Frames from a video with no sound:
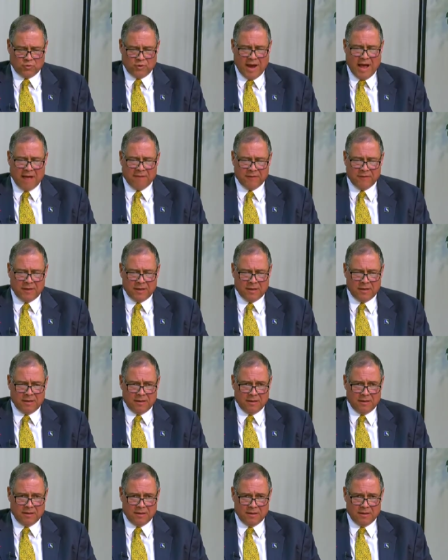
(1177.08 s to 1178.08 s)

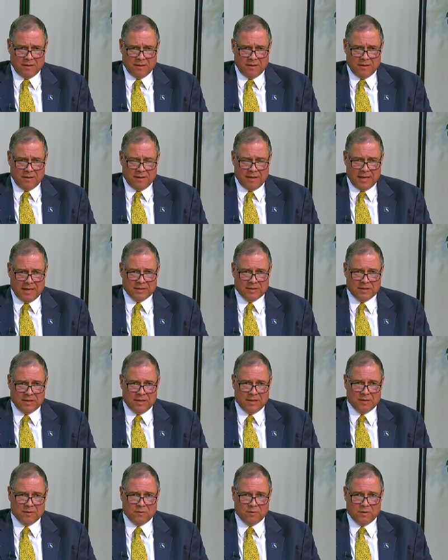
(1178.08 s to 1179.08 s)
traffic has
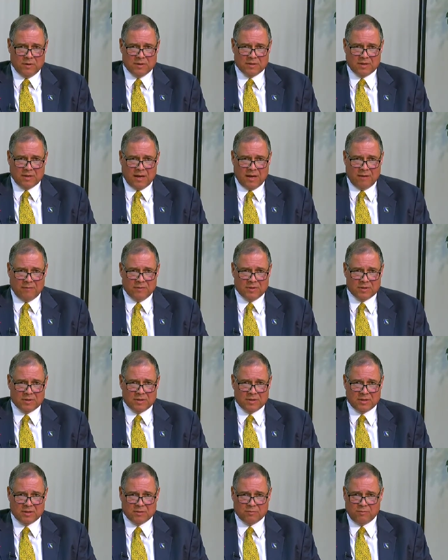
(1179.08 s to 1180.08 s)
increased
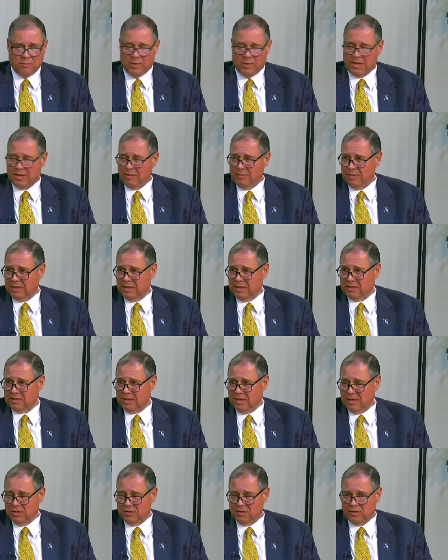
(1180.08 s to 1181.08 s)
obviously since we've become a
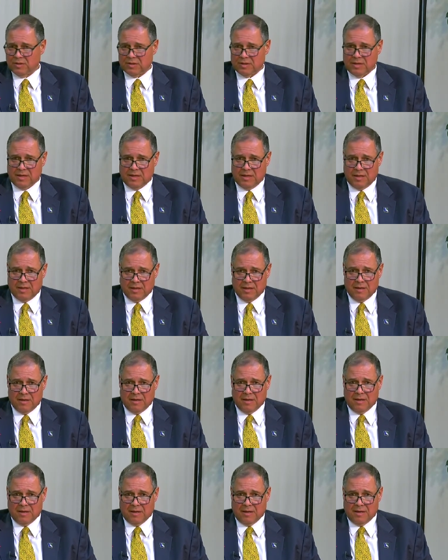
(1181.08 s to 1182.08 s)
destination city.
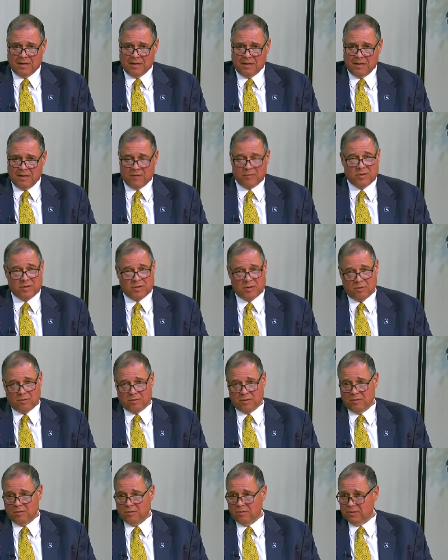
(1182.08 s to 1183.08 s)
Uh, if you
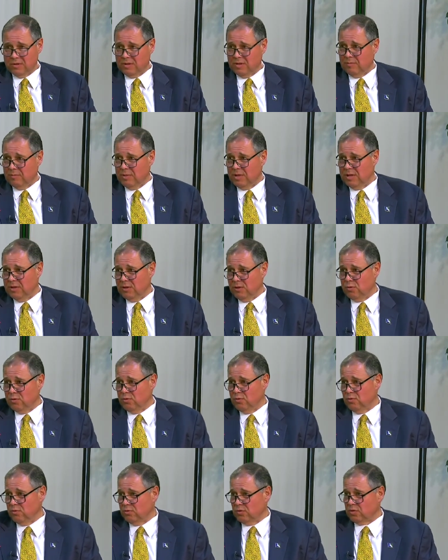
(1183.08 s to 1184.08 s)
don't know, there's going to be a
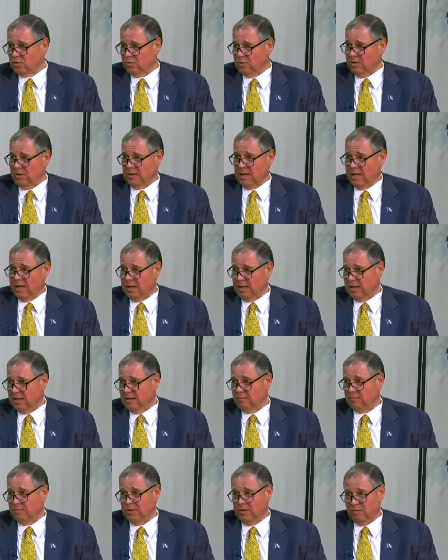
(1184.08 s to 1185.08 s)
new street light
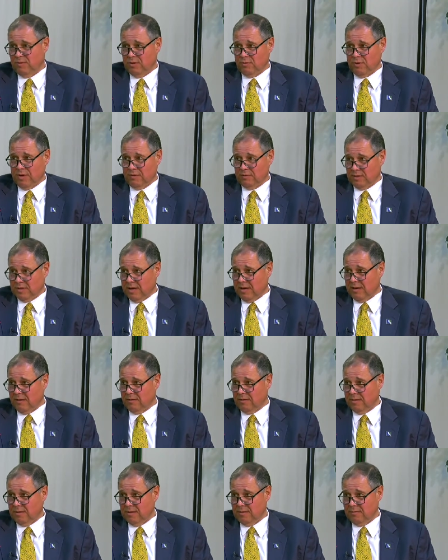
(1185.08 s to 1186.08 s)
at PV Drive
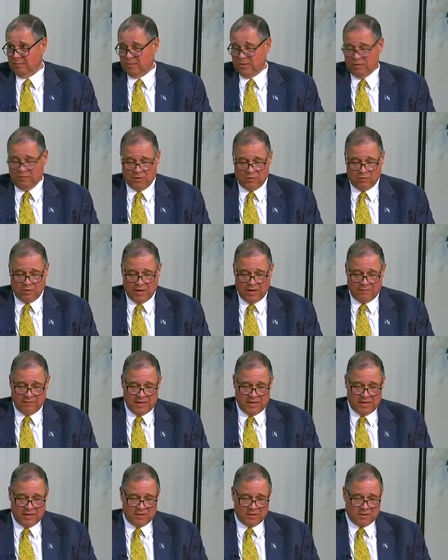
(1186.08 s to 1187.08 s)
South and PV Drive
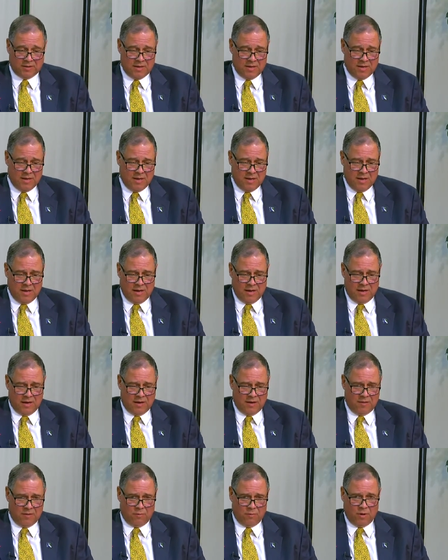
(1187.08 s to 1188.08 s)
East.
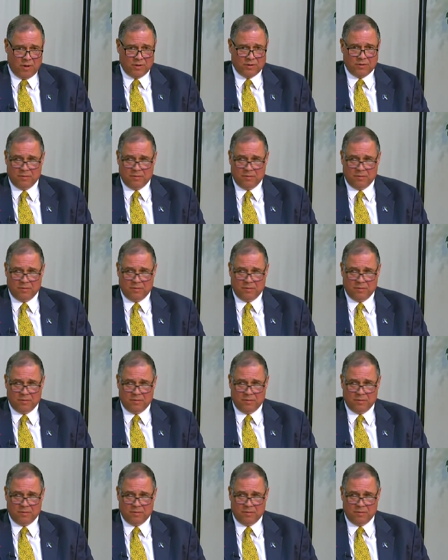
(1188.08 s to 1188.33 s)
Uh, you also,